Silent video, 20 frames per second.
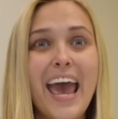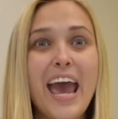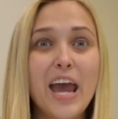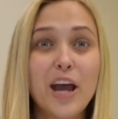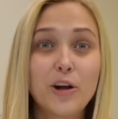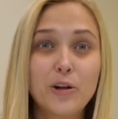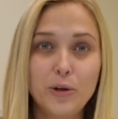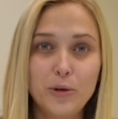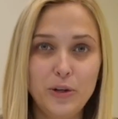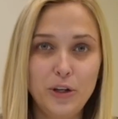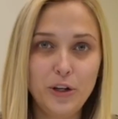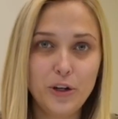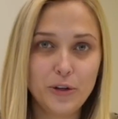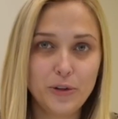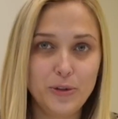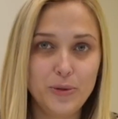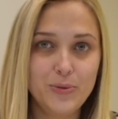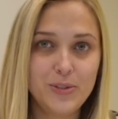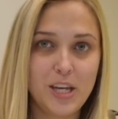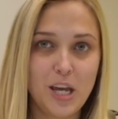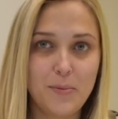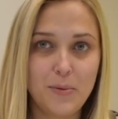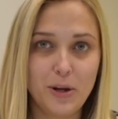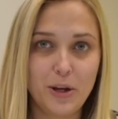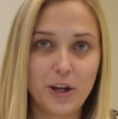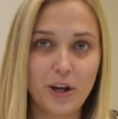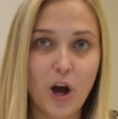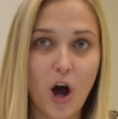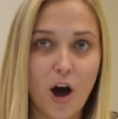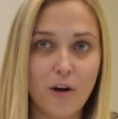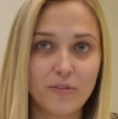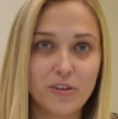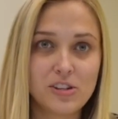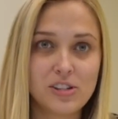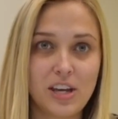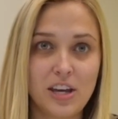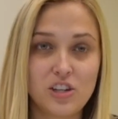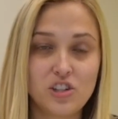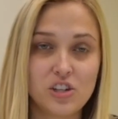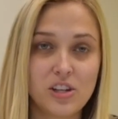Including your new team in
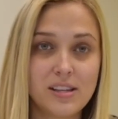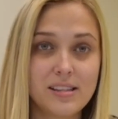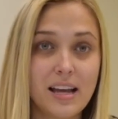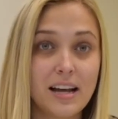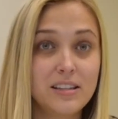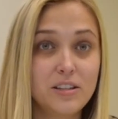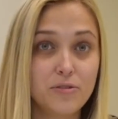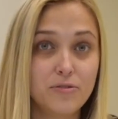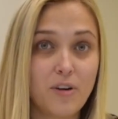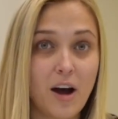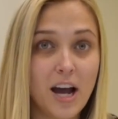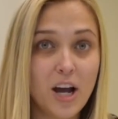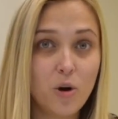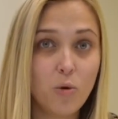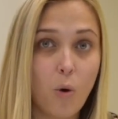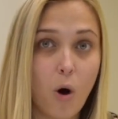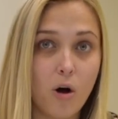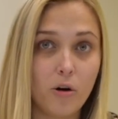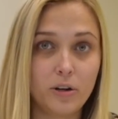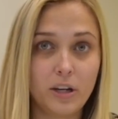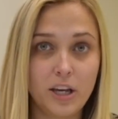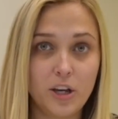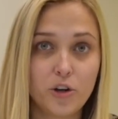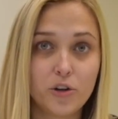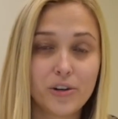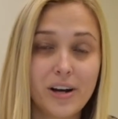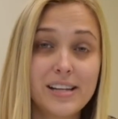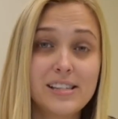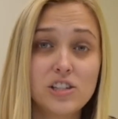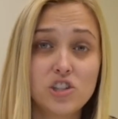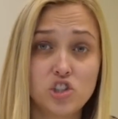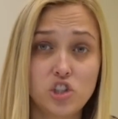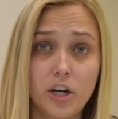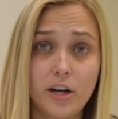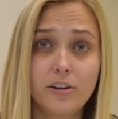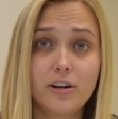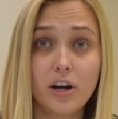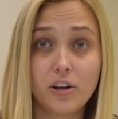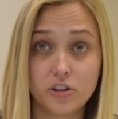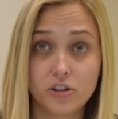conversations that define quality creates a
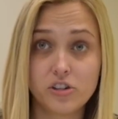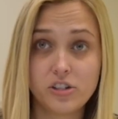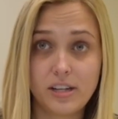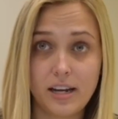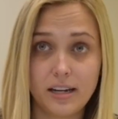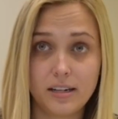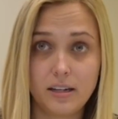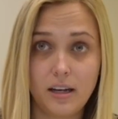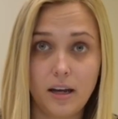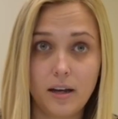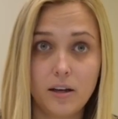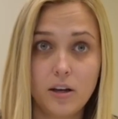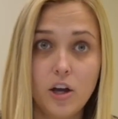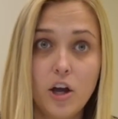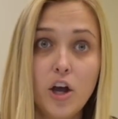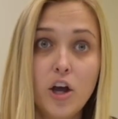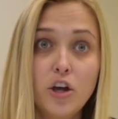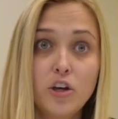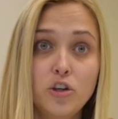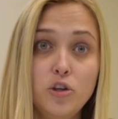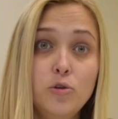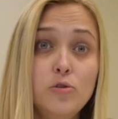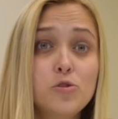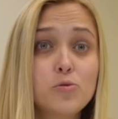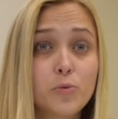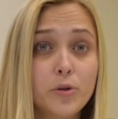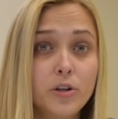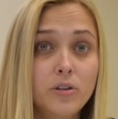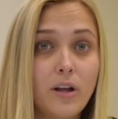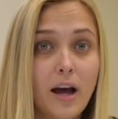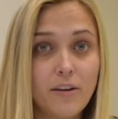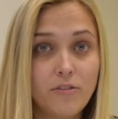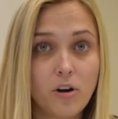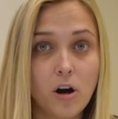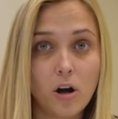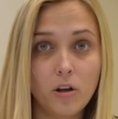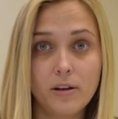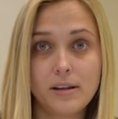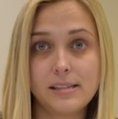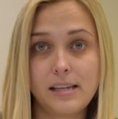shared understanding. Use real-life
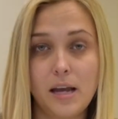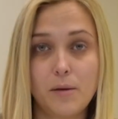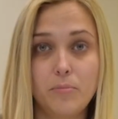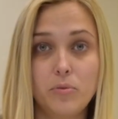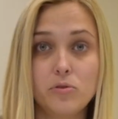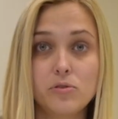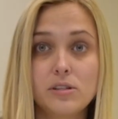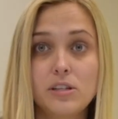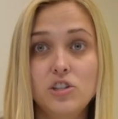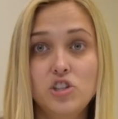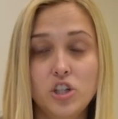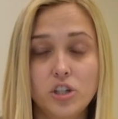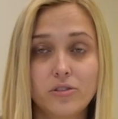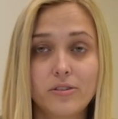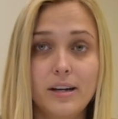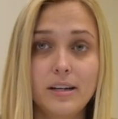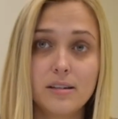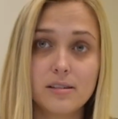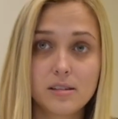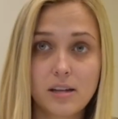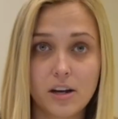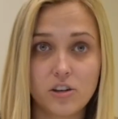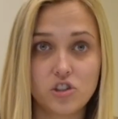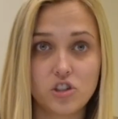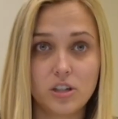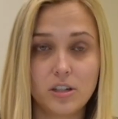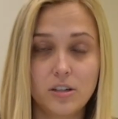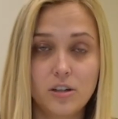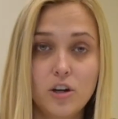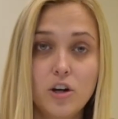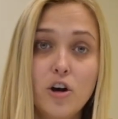call examples to generate discussion.